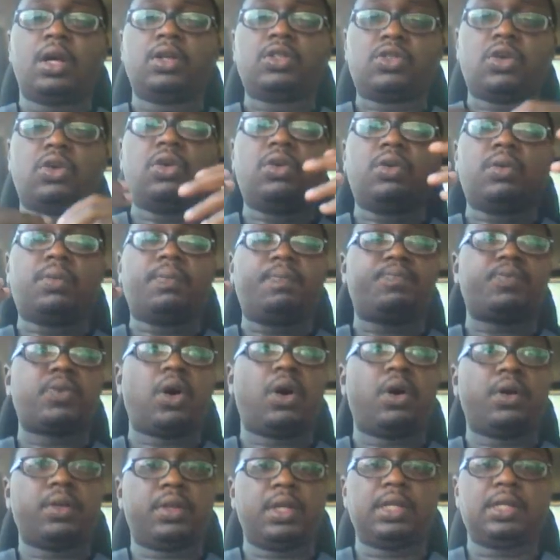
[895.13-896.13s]
So
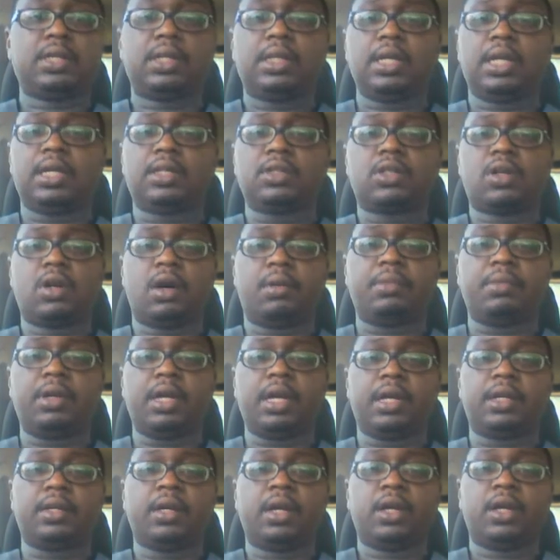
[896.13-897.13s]
all these things come
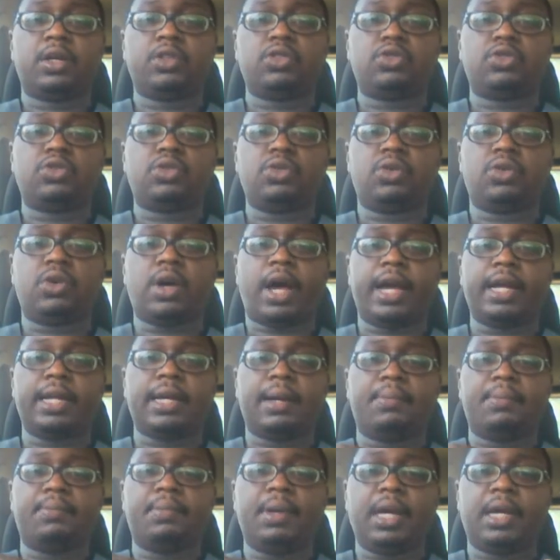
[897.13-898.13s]
in to
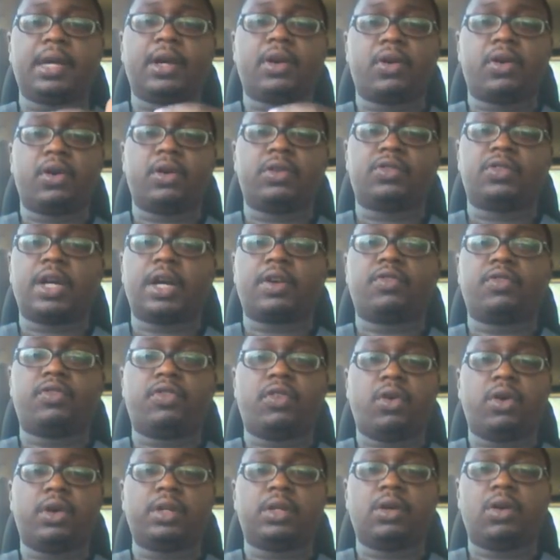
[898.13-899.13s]
either make a contract
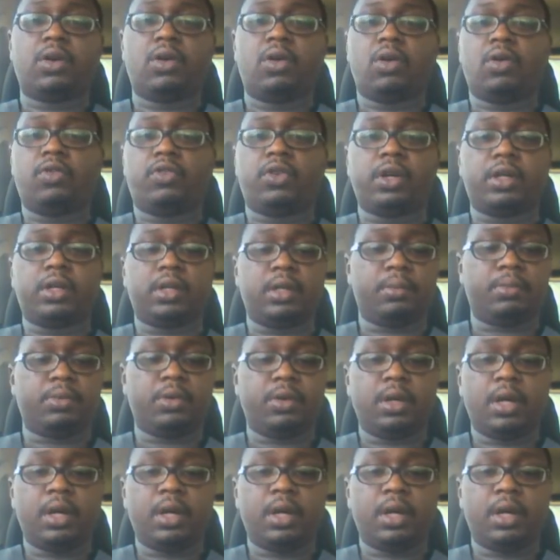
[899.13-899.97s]
void or voidable.